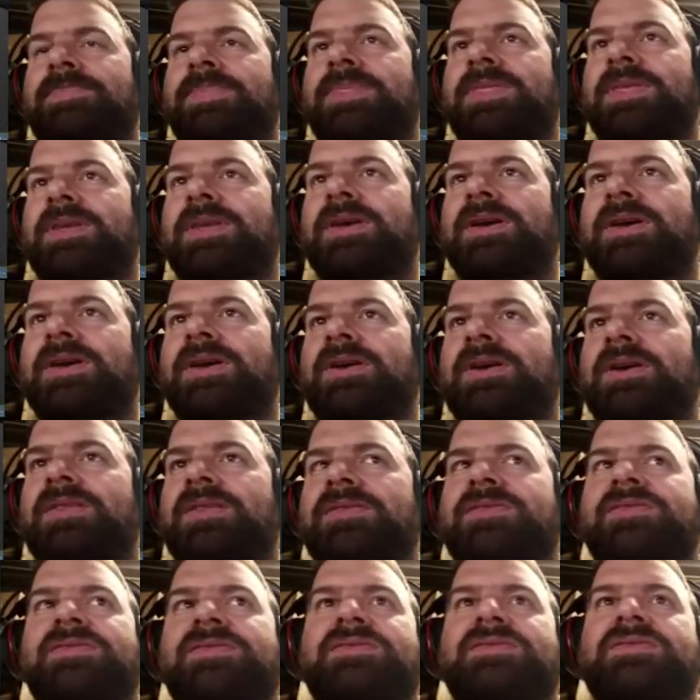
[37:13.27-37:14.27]
Yeah,
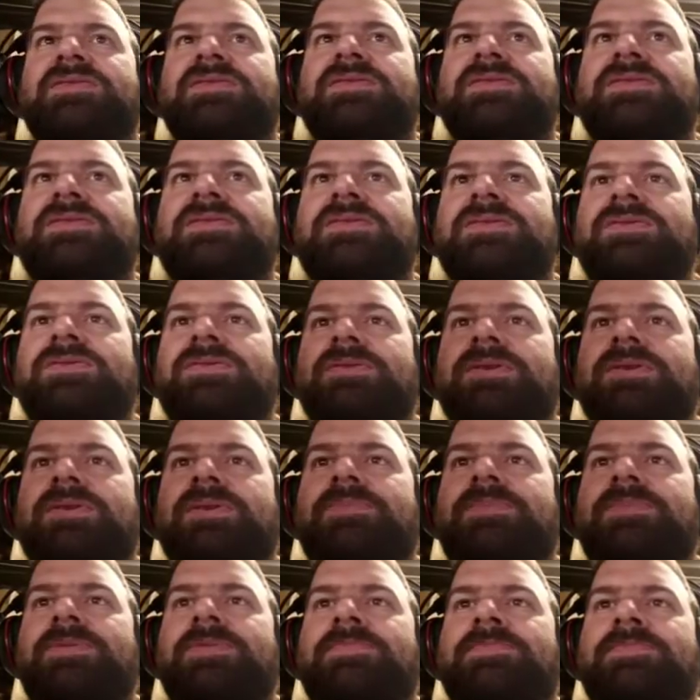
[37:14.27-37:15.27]
this is a screw up
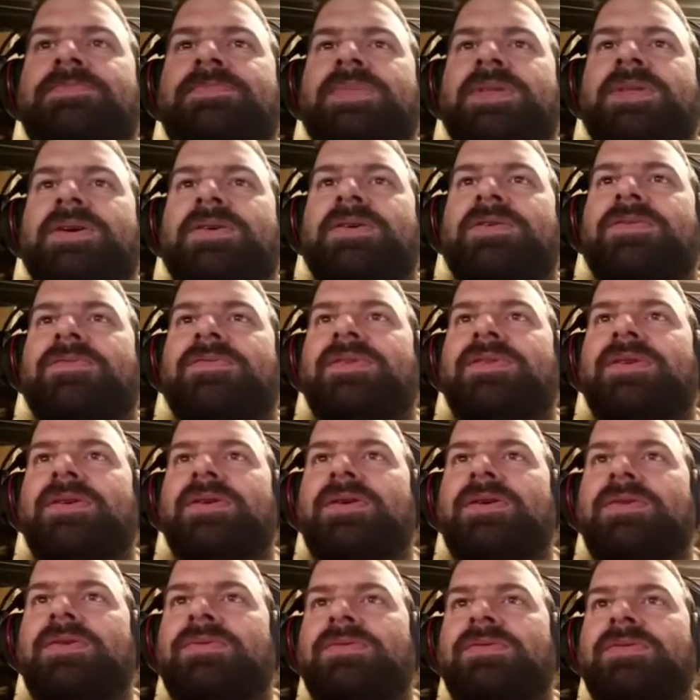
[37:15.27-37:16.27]
of
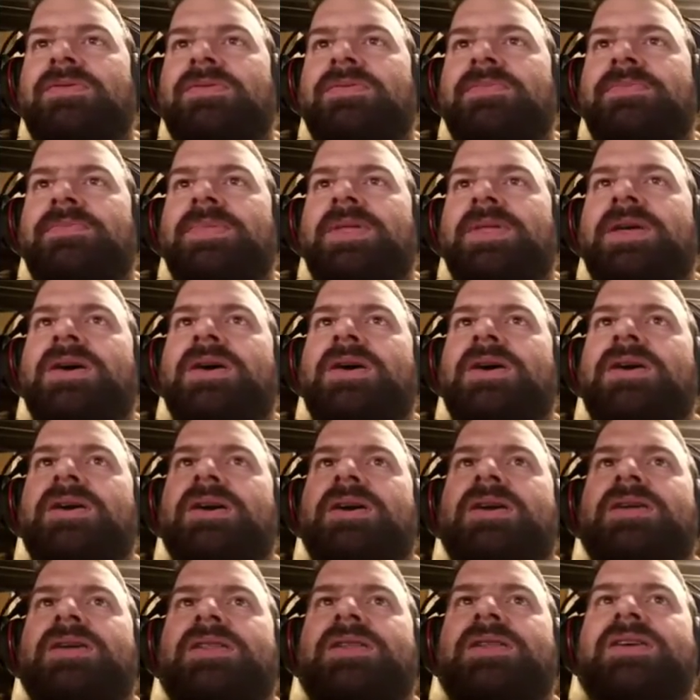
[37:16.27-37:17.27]
note.
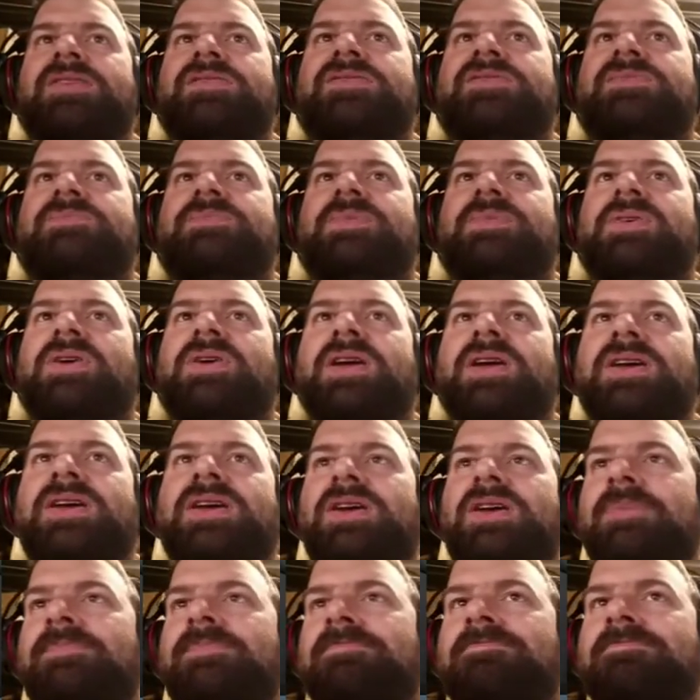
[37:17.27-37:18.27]
Okay, let's crank
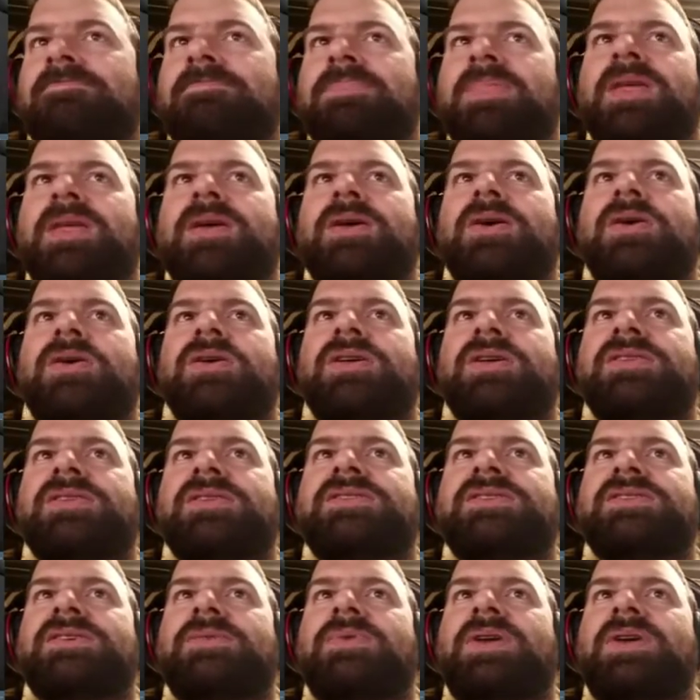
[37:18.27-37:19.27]
it up and
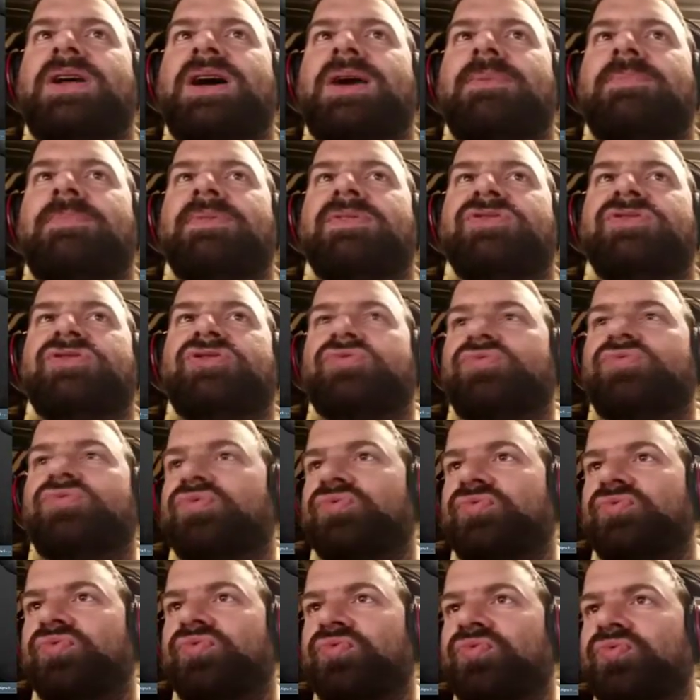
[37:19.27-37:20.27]
see what happens.
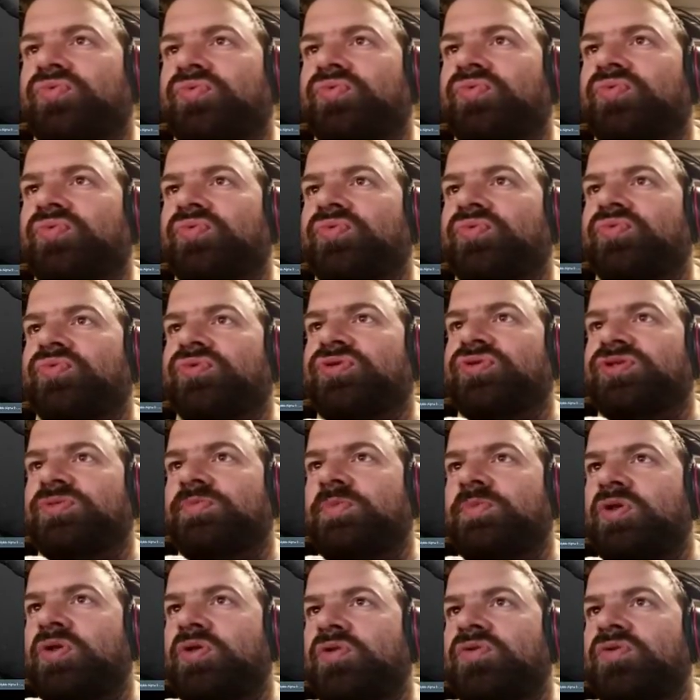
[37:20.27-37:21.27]
Smooth.